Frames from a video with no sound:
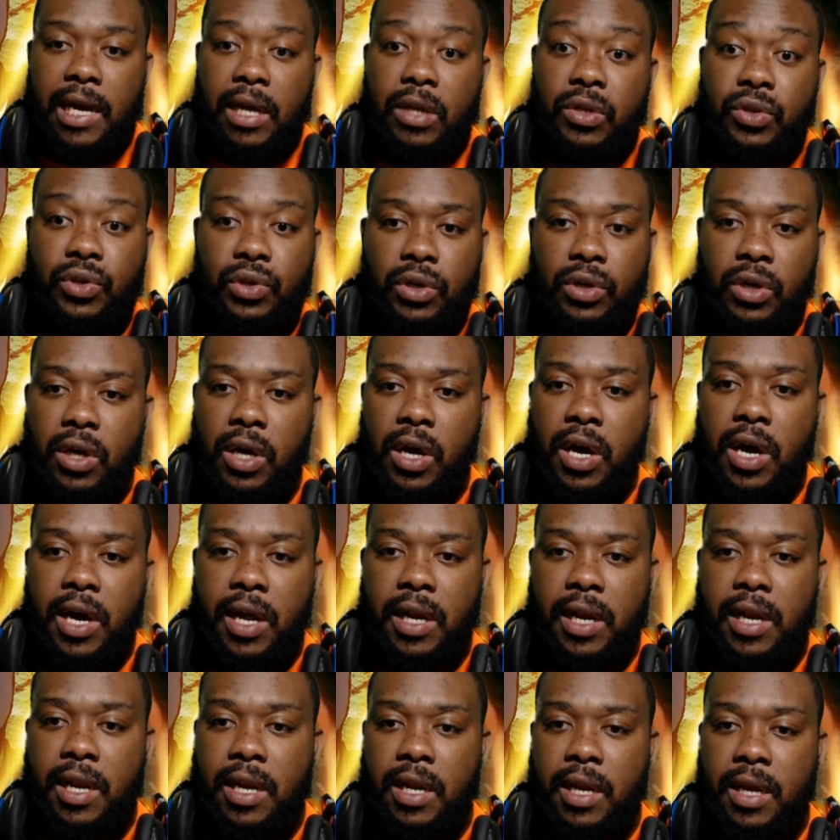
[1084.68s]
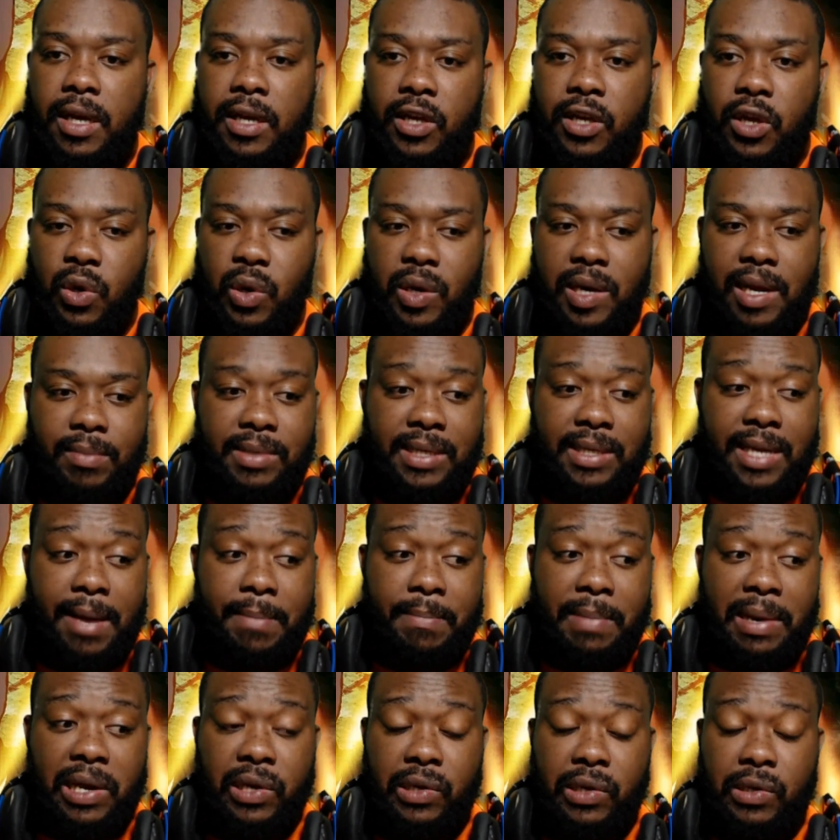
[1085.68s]
It's good, you know what I'm
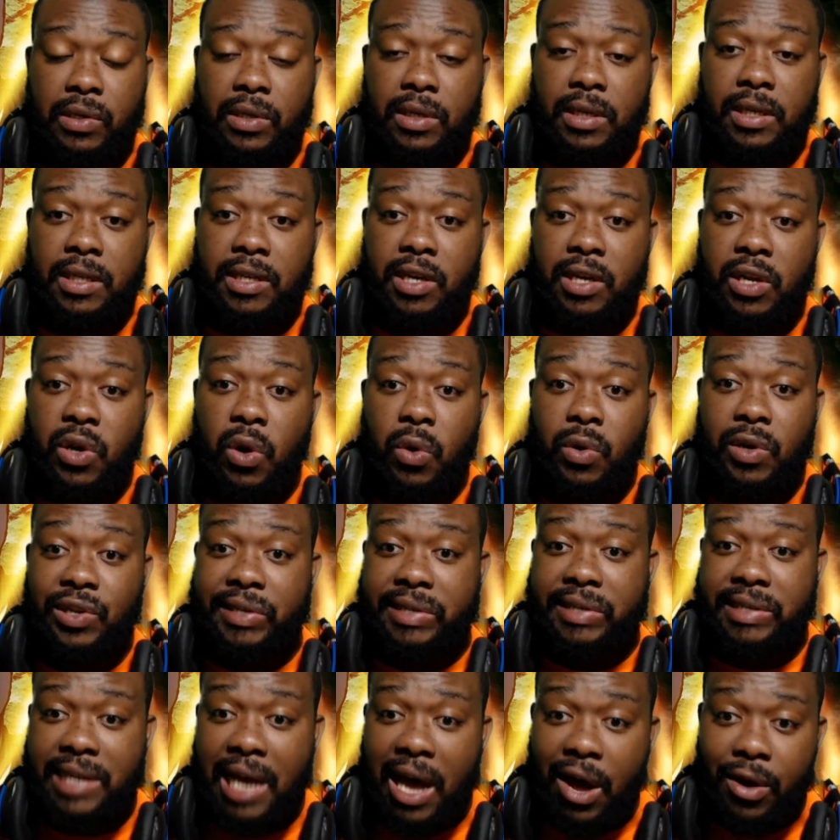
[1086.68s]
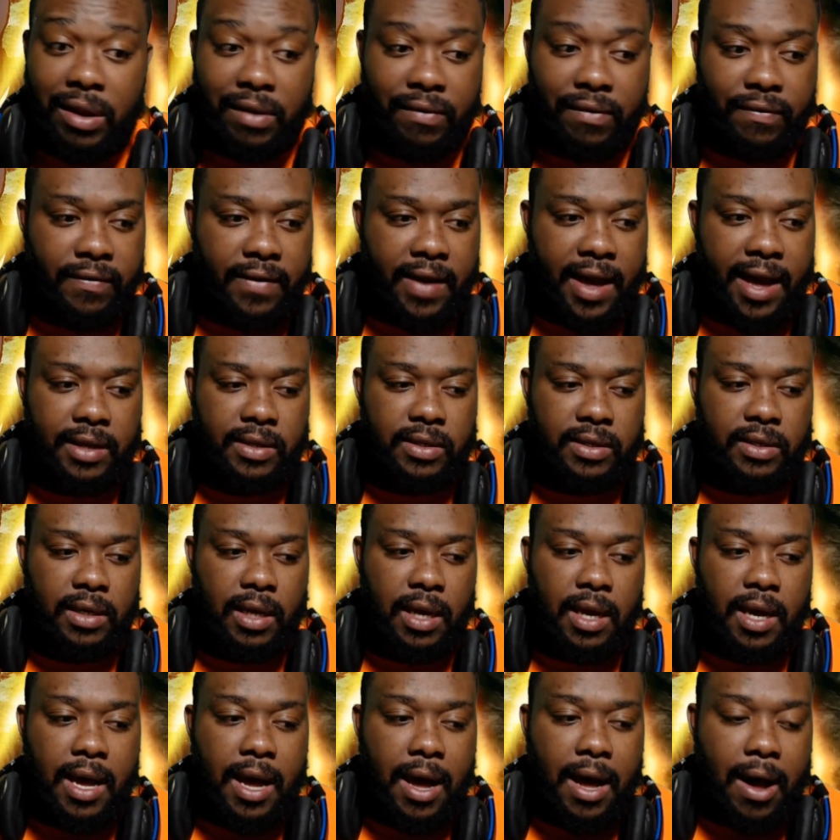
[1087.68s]
saying, because, you know, the sound effects,
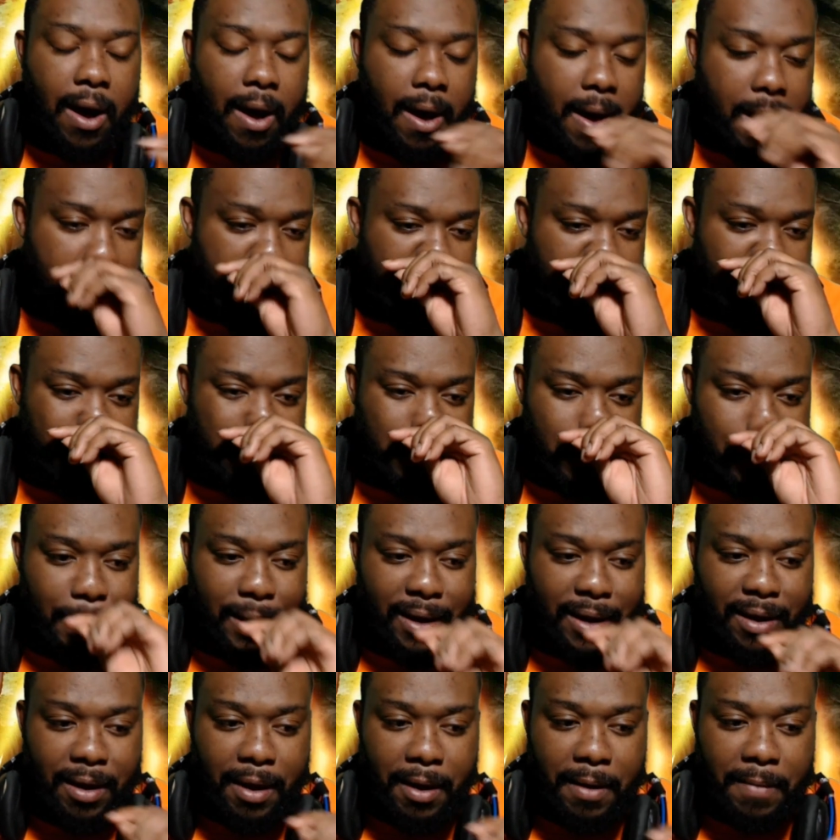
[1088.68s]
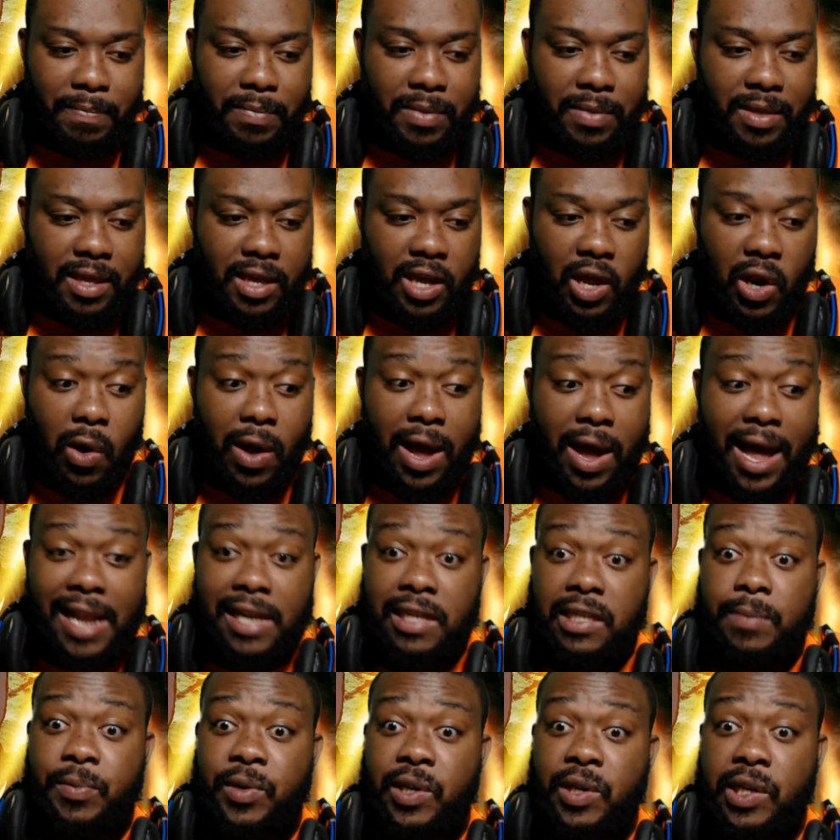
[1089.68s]
you know,
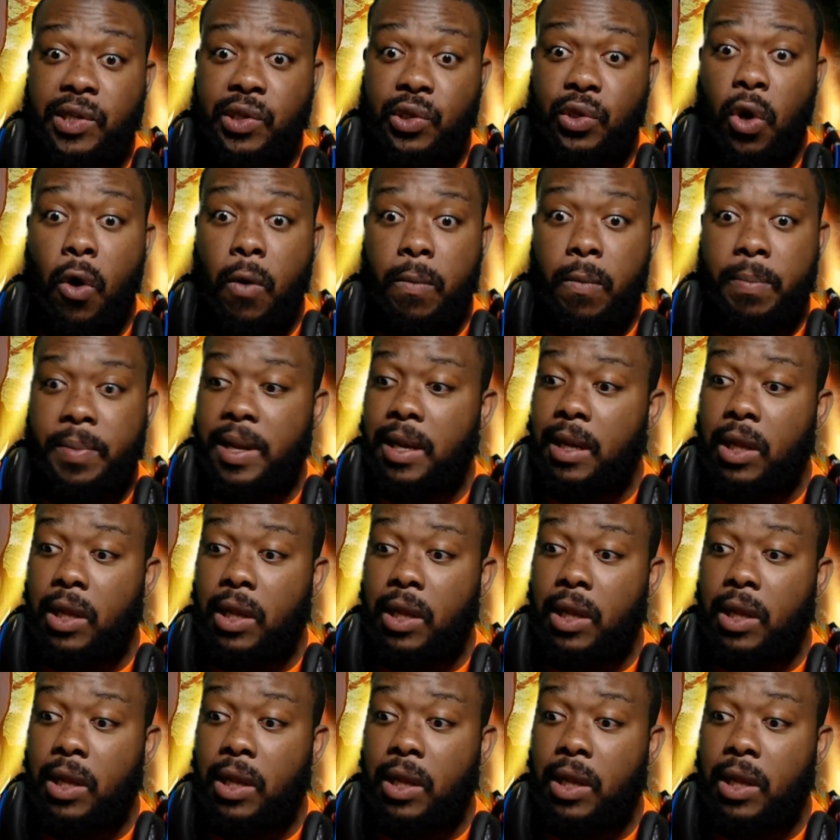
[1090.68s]
and it's pretty dope.